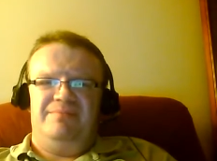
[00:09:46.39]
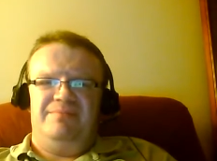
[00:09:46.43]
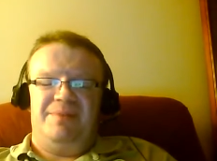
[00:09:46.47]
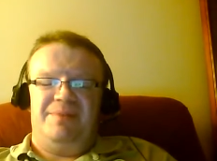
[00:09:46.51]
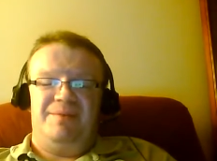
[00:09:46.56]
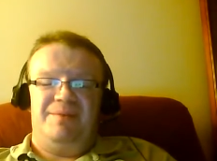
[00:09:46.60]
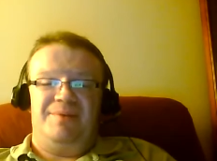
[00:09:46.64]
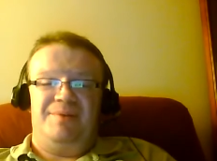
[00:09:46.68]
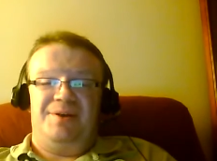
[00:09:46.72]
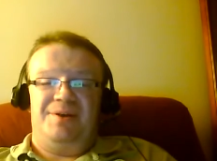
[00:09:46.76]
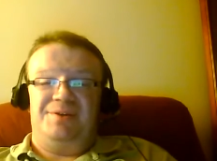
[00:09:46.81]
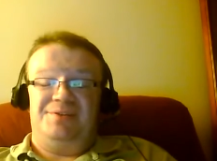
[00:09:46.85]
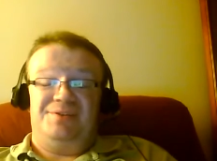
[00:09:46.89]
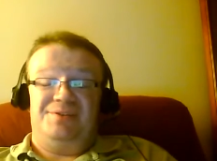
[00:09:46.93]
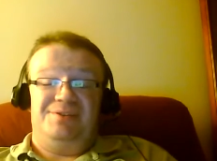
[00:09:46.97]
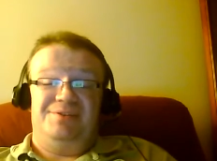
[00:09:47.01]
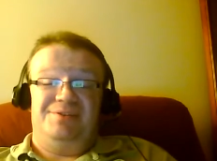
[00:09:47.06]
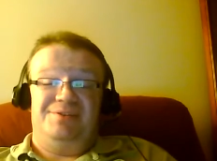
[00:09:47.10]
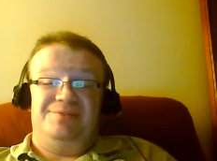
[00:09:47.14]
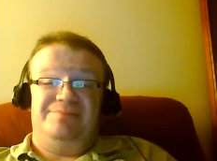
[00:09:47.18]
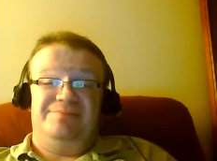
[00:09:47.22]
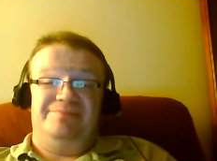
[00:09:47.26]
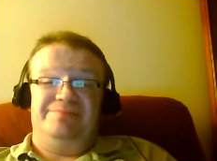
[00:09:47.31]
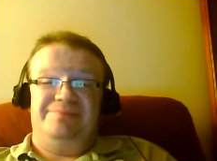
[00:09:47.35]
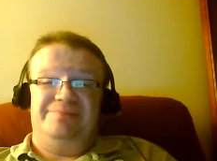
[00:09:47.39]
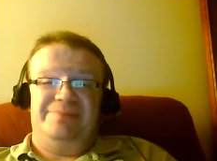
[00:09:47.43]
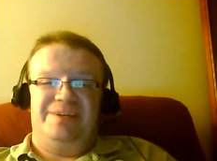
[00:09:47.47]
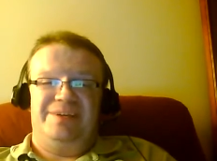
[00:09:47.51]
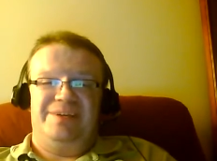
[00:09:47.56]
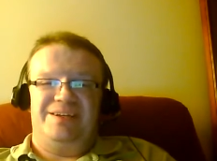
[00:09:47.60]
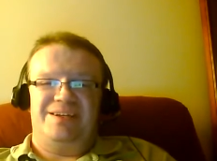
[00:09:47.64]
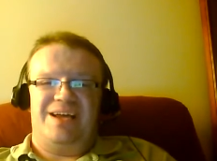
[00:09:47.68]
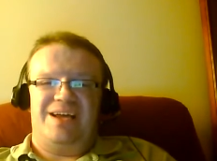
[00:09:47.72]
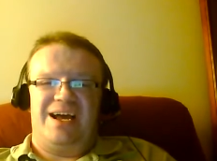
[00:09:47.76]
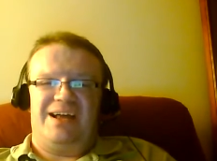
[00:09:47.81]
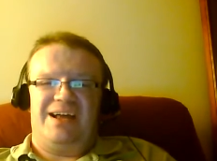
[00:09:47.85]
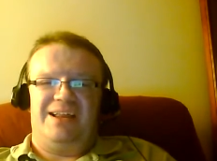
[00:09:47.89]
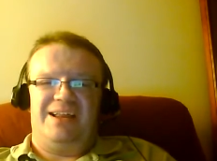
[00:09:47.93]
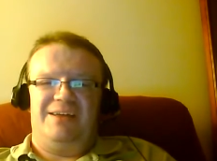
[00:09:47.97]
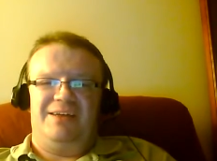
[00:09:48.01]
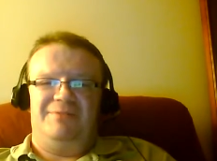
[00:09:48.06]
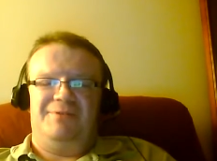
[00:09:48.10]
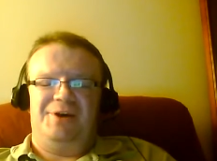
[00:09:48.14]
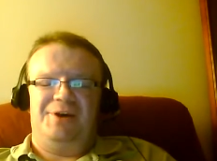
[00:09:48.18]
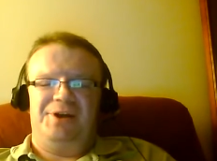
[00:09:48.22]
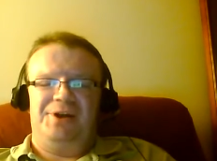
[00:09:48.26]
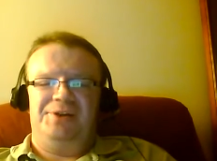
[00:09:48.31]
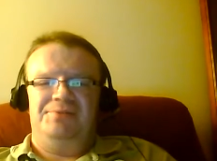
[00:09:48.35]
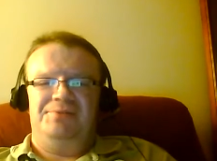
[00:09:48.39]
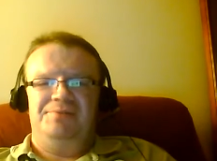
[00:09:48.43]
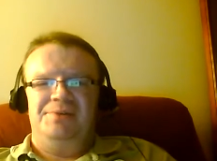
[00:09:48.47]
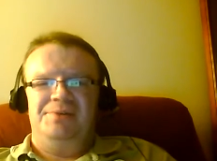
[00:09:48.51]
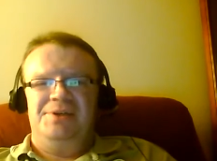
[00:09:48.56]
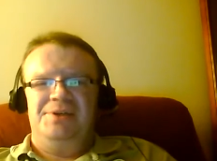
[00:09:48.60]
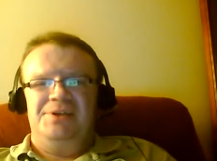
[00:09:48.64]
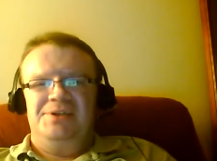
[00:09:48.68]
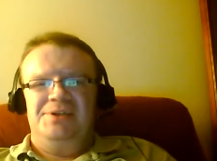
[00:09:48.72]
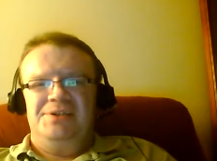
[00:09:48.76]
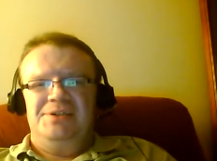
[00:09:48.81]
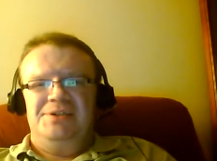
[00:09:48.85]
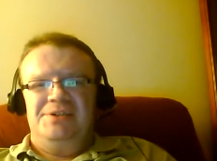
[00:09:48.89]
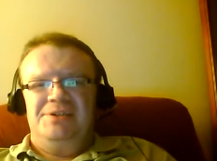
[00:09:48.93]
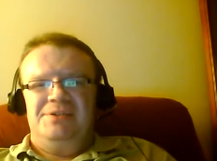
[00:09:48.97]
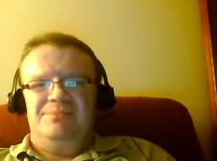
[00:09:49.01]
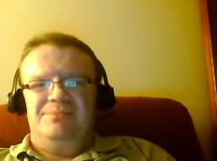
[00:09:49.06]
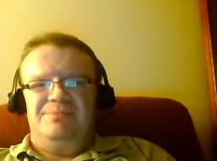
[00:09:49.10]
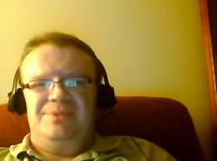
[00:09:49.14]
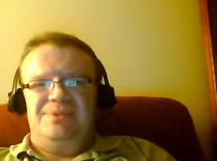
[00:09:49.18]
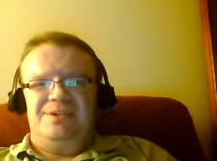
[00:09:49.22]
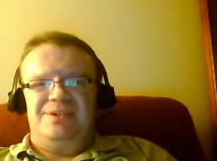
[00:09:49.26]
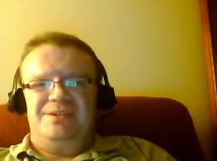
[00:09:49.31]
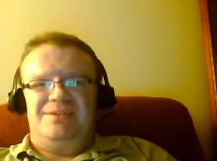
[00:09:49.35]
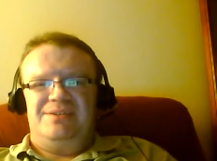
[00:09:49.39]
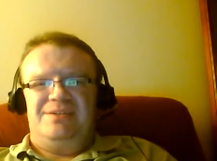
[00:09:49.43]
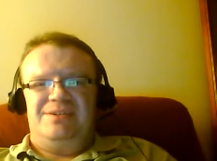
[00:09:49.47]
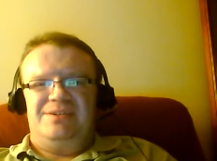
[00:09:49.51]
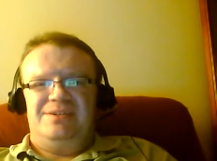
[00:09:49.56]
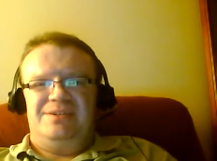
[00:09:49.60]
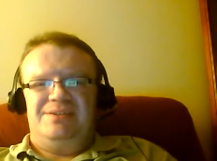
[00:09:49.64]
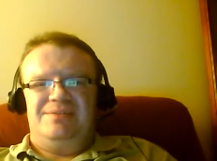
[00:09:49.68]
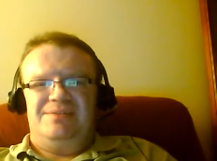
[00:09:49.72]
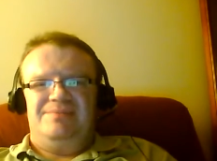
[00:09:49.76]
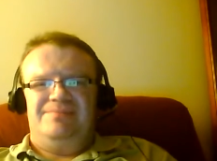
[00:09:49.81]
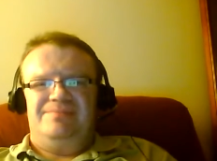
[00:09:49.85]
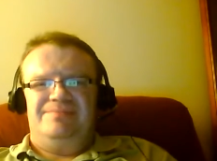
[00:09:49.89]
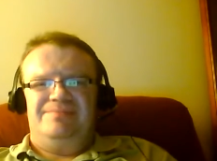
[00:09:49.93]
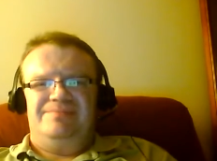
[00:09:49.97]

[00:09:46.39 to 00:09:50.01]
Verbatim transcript: I'm not sure exactly what, but uh,